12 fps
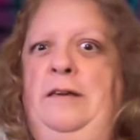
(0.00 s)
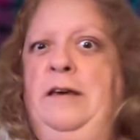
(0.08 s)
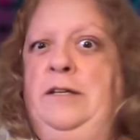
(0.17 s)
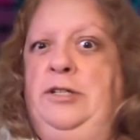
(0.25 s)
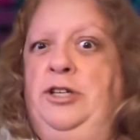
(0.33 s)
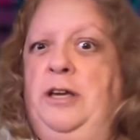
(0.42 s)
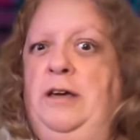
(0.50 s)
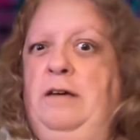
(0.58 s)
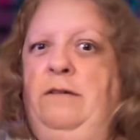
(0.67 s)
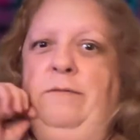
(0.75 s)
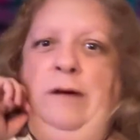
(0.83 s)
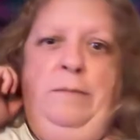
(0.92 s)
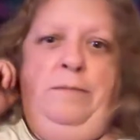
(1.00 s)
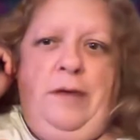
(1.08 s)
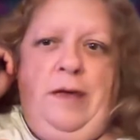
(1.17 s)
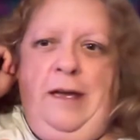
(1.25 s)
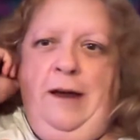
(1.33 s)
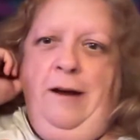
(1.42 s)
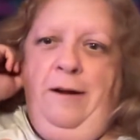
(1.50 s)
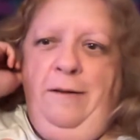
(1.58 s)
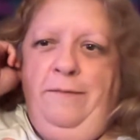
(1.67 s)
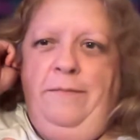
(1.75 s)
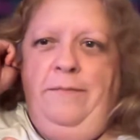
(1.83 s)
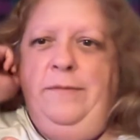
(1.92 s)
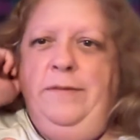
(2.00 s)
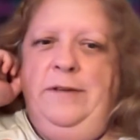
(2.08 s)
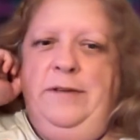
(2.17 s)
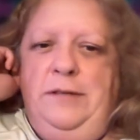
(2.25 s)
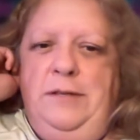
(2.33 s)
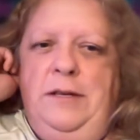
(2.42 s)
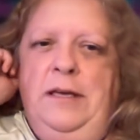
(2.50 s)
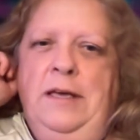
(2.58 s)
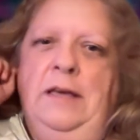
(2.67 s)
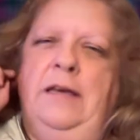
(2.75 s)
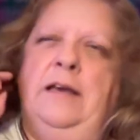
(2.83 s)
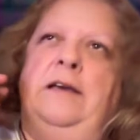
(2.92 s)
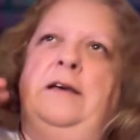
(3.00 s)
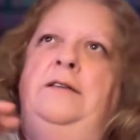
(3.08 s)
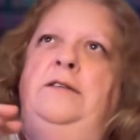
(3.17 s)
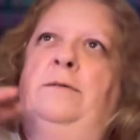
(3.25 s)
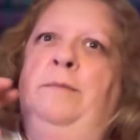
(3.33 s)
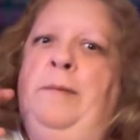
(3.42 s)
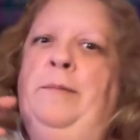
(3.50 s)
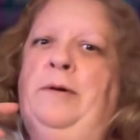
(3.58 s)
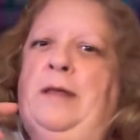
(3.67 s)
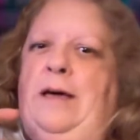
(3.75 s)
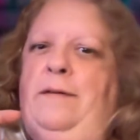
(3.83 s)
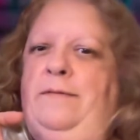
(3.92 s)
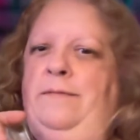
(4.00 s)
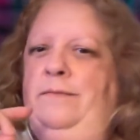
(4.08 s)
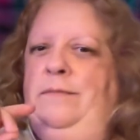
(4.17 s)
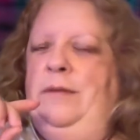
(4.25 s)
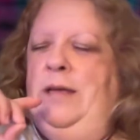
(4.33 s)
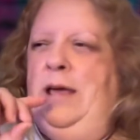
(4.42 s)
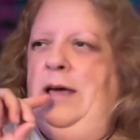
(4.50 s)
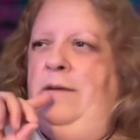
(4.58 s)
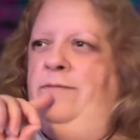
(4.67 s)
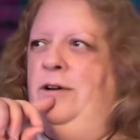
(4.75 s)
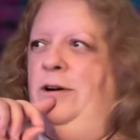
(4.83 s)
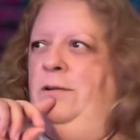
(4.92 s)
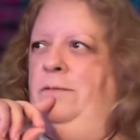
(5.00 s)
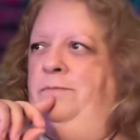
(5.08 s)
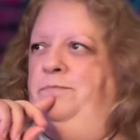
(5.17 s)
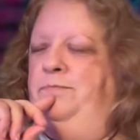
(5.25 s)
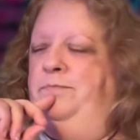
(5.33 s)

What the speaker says: you guys check out the replay here. So remember that. After,